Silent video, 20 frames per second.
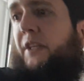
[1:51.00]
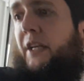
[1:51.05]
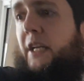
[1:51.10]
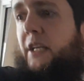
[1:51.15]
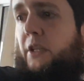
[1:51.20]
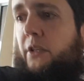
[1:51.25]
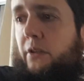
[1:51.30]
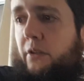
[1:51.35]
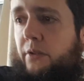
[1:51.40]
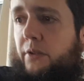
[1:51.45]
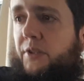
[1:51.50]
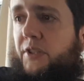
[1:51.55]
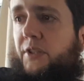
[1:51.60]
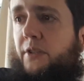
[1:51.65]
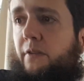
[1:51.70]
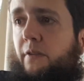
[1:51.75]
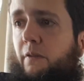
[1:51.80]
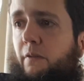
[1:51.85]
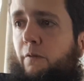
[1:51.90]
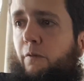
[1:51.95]
they use
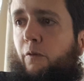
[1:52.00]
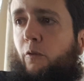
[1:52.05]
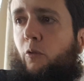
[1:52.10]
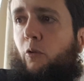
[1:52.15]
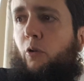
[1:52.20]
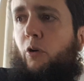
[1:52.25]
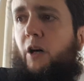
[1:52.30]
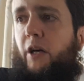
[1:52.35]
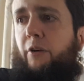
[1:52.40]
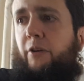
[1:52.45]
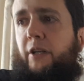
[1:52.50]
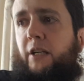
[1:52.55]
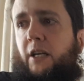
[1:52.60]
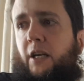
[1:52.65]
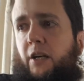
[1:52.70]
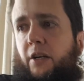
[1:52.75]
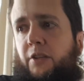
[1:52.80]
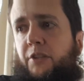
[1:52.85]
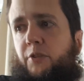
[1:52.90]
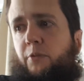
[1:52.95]
for a
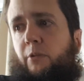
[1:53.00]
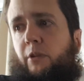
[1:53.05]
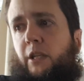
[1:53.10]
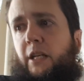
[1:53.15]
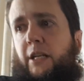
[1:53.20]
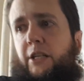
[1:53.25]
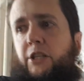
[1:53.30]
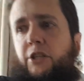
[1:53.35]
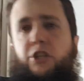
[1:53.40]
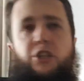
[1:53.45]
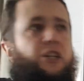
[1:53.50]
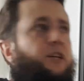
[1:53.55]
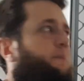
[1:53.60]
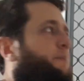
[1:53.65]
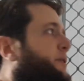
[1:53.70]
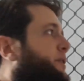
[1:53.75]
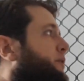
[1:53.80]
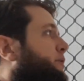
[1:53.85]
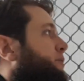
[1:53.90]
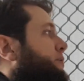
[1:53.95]
recurrence relationship,
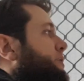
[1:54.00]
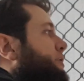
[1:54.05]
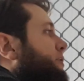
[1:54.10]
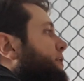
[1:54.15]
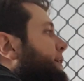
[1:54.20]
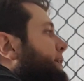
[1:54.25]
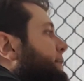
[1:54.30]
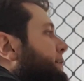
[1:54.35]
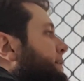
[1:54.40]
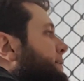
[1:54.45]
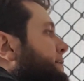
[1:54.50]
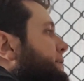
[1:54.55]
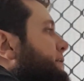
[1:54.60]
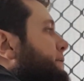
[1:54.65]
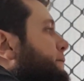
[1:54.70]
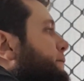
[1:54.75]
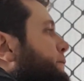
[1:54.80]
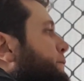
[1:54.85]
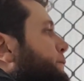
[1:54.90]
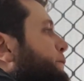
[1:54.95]
and it looks like this.
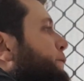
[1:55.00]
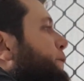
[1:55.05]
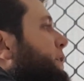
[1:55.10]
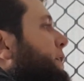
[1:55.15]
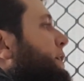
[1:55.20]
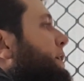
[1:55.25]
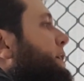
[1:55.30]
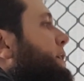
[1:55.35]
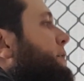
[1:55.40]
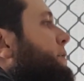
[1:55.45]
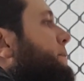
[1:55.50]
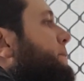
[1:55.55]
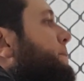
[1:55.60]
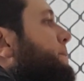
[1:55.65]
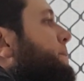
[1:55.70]
Vn